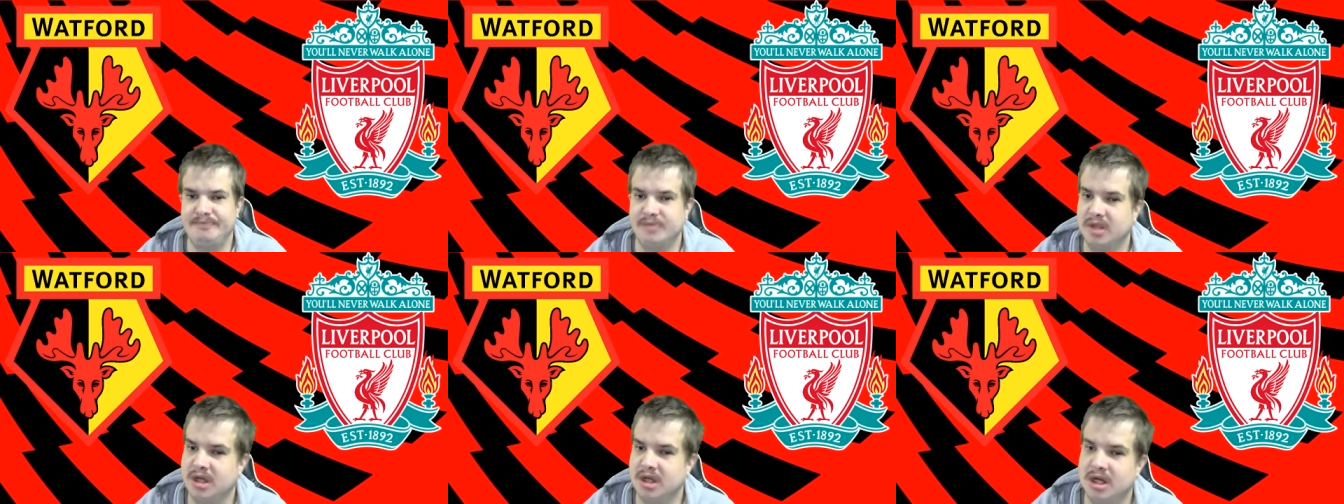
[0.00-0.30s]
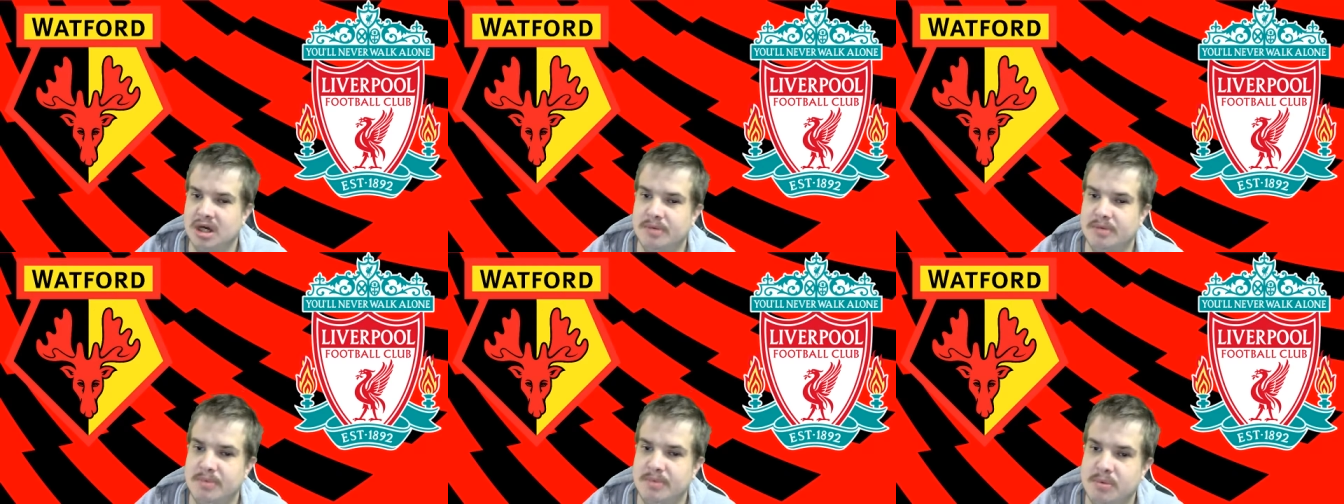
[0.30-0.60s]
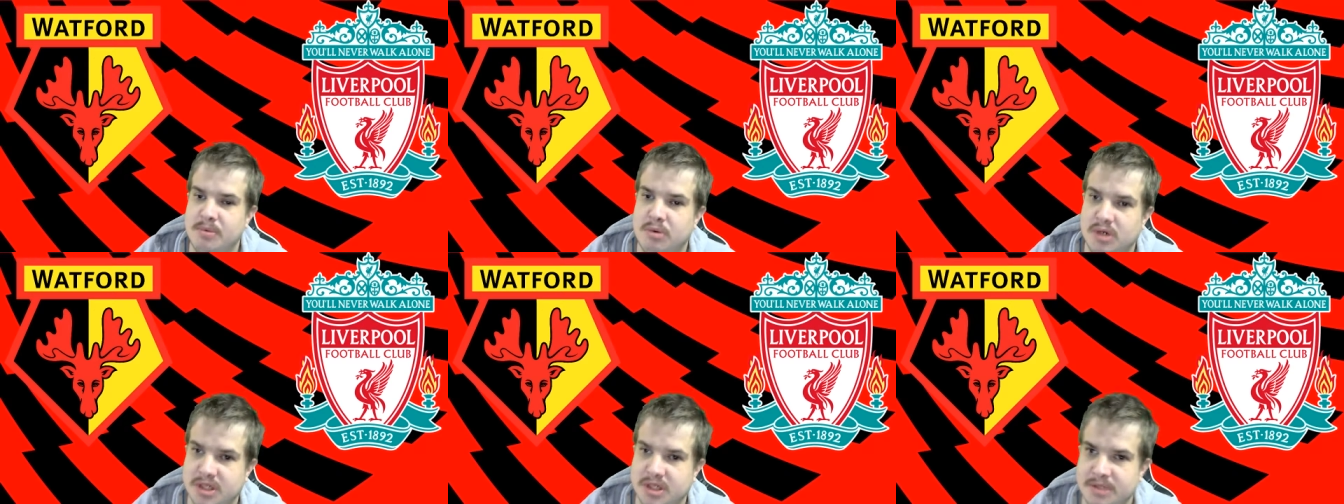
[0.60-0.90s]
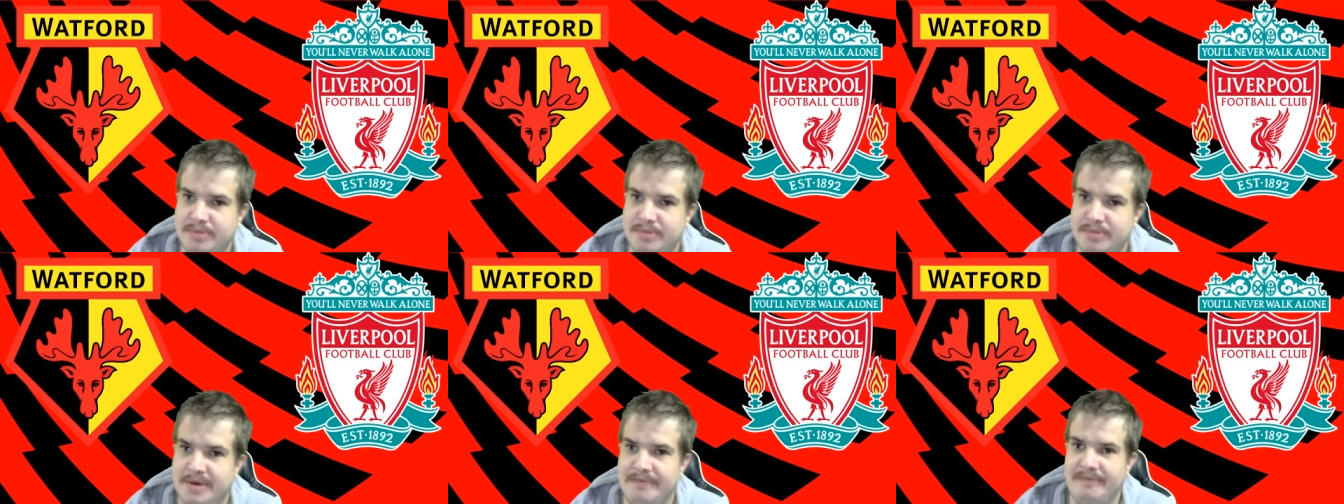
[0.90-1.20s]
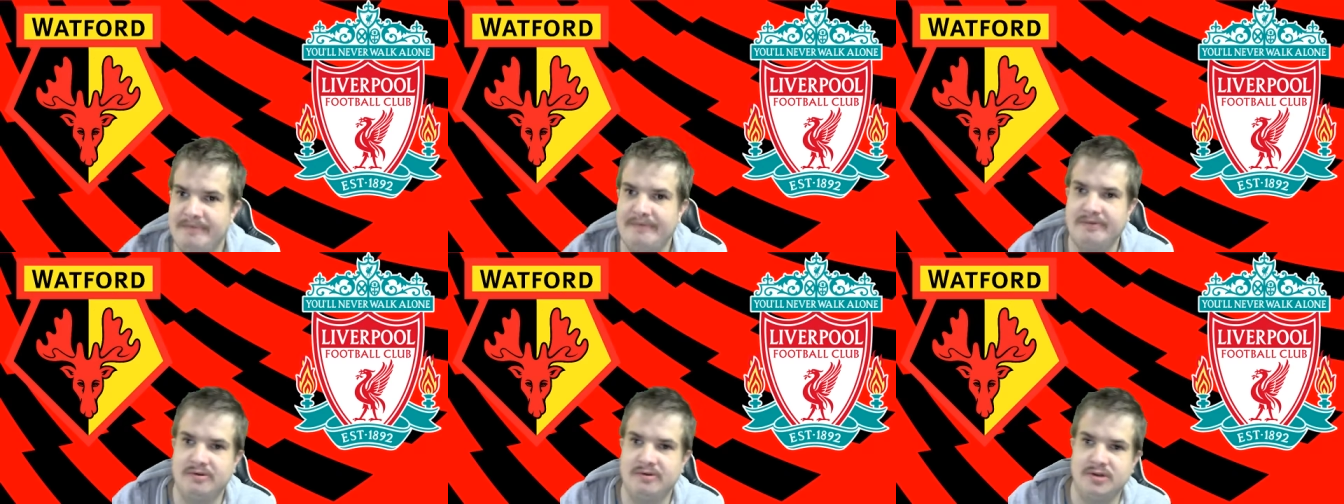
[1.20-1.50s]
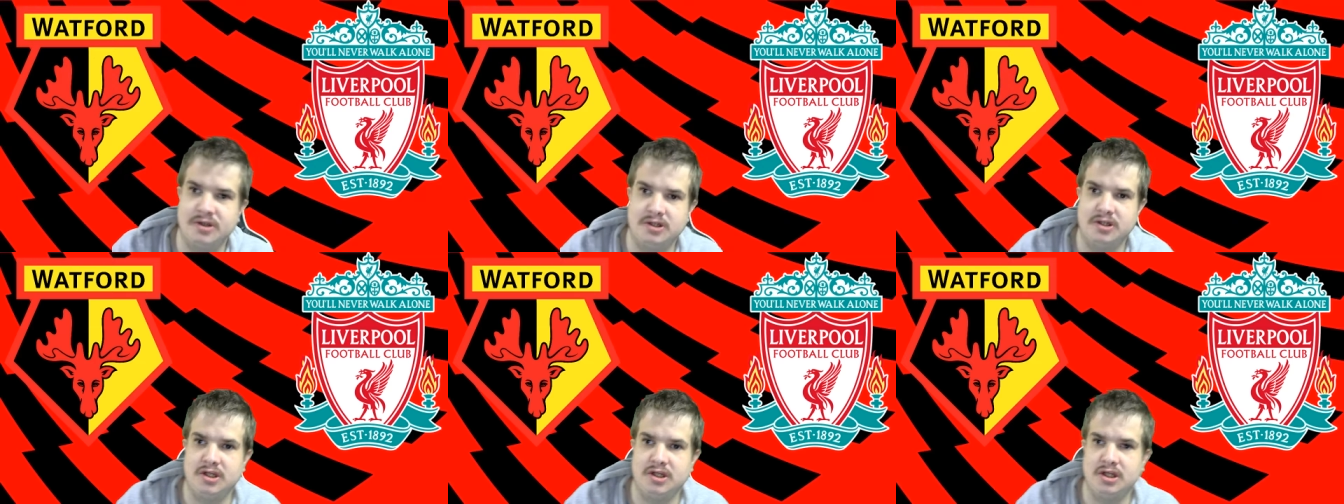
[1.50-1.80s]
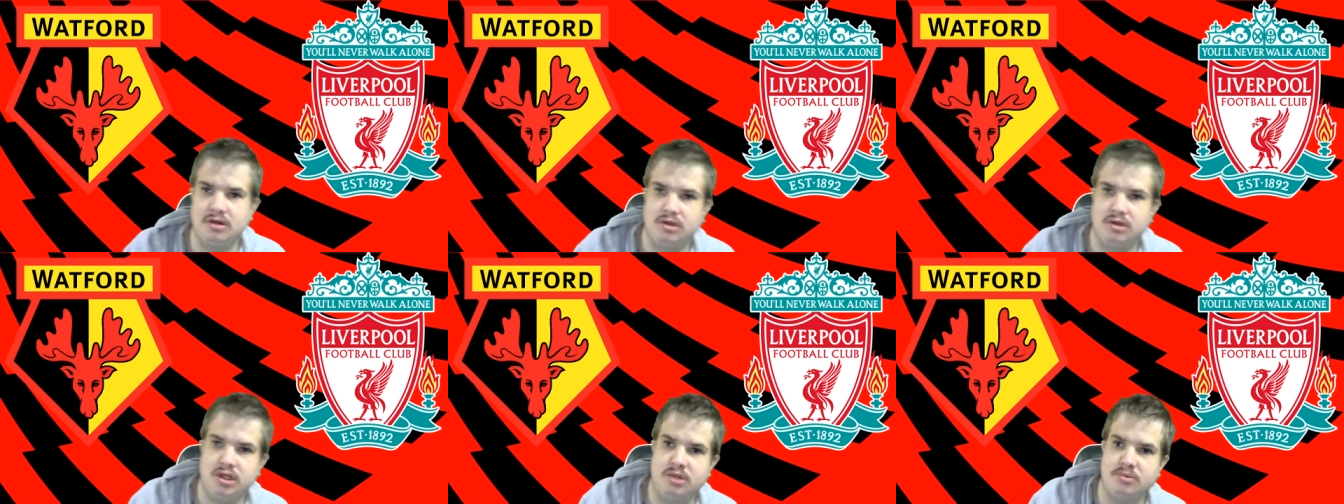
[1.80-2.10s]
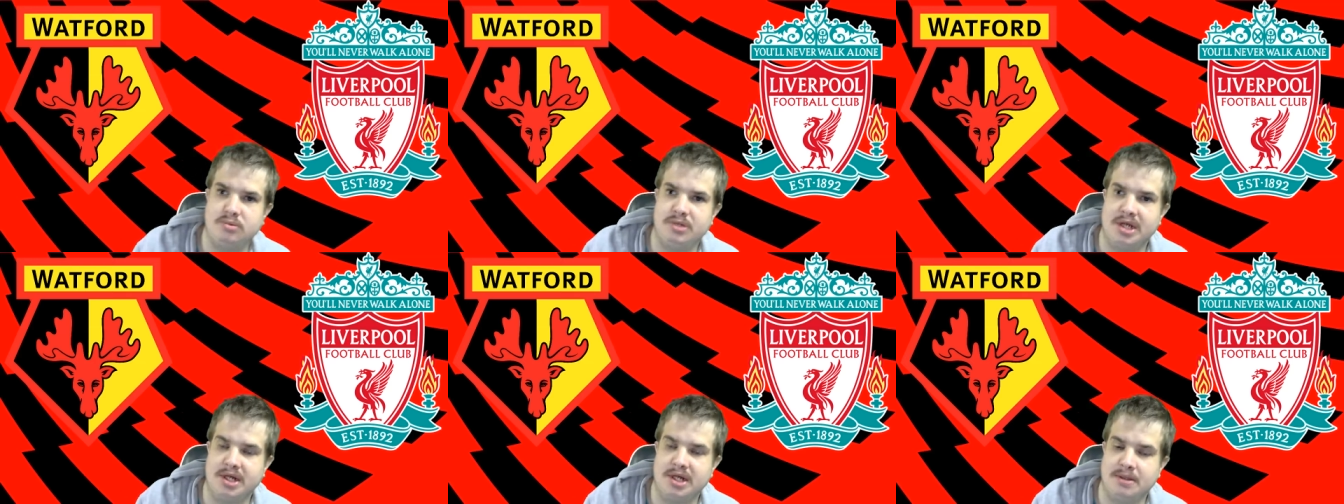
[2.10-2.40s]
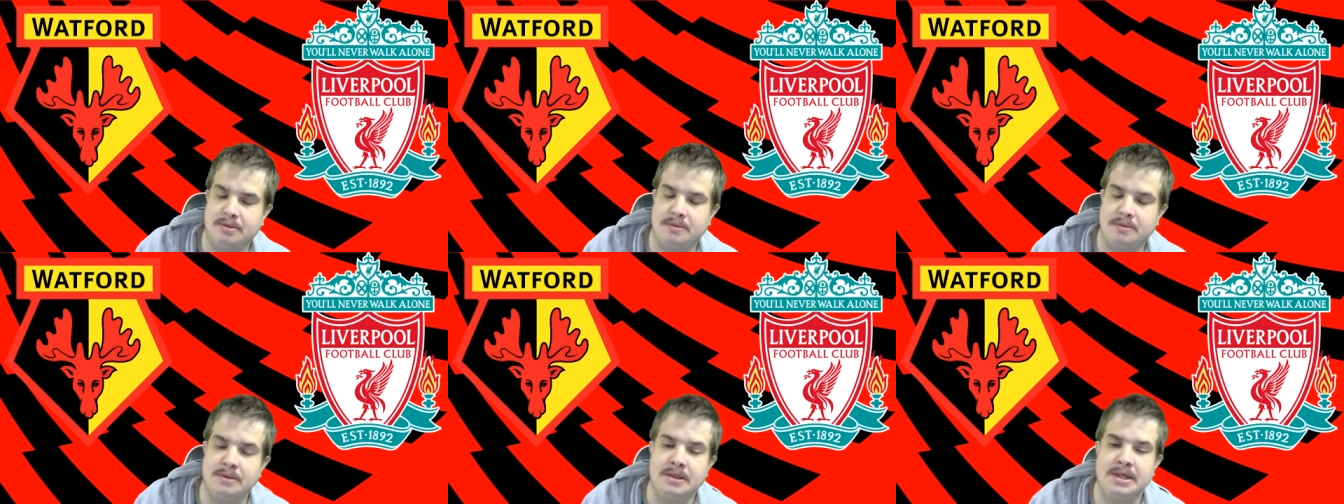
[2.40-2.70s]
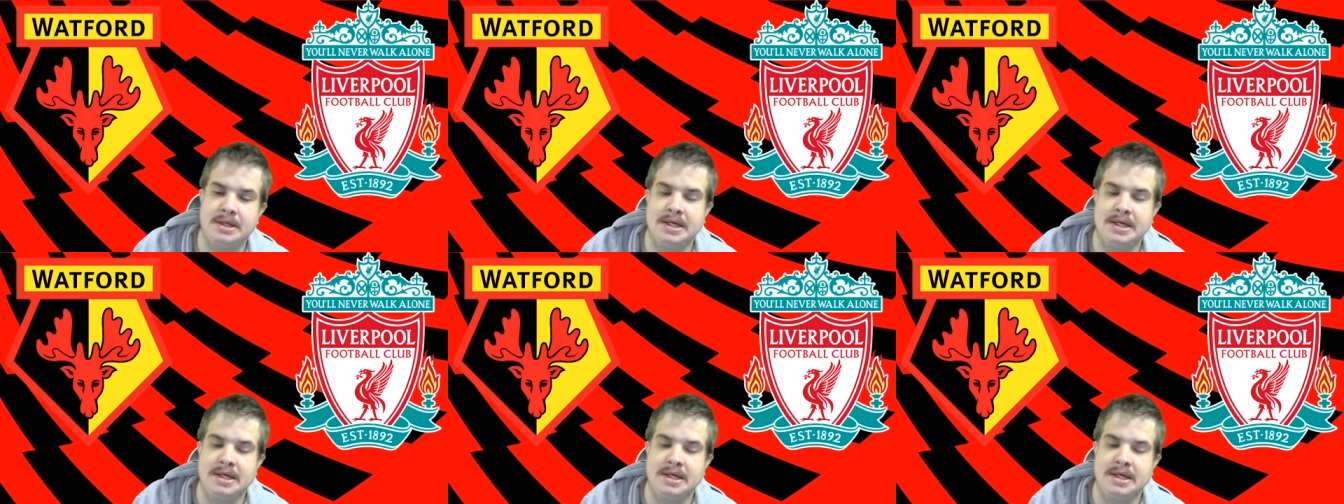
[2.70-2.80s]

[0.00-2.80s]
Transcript: you know, I've been watching Ben Foster's YouTube channel.